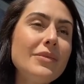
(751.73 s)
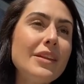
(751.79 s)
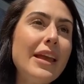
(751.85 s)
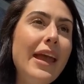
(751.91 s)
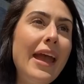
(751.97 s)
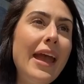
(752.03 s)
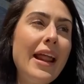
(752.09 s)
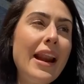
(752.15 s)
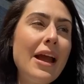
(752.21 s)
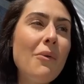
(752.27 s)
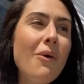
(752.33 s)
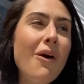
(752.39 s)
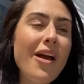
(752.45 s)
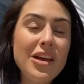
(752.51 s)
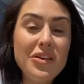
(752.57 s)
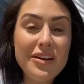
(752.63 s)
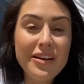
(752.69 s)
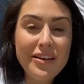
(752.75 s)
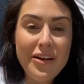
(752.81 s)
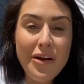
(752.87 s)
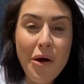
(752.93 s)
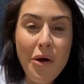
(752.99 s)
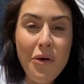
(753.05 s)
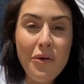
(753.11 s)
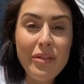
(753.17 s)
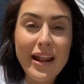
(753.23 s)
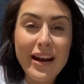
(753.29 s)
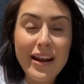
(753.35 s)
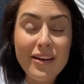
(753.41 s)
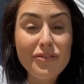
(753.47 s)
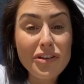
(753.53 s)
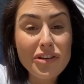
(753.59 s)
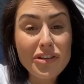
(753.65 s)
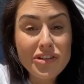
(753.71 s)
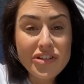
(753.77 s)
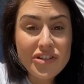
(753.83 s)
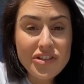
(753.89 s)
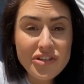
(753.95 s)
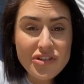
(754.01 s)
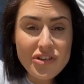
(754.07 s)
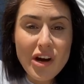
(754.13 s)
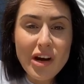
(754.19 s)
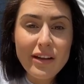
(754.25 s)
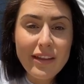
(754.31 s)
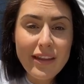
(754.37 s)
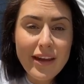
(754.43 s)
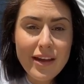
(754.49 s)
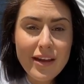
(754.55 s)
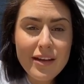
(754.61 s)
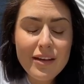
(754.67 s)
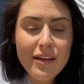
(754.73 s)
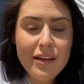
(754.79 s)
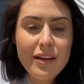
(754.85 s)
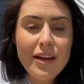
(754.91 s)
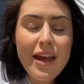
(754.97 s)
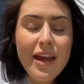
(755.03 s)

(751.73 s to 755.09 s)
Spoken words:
And I want you to know that if you're struggling,